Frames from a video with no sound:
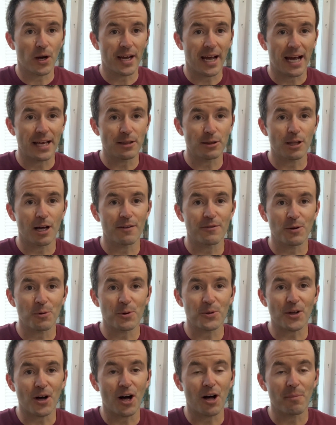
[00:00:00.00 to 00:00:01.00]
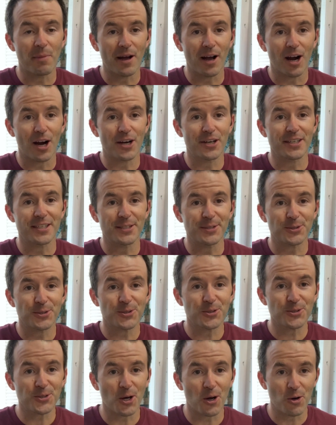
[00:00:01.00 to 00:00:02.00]
I love it with all my heart. It is
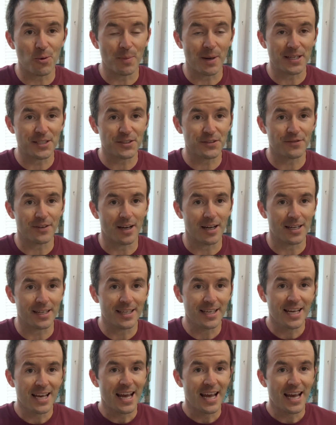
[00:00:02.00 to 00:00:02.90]
so much fun.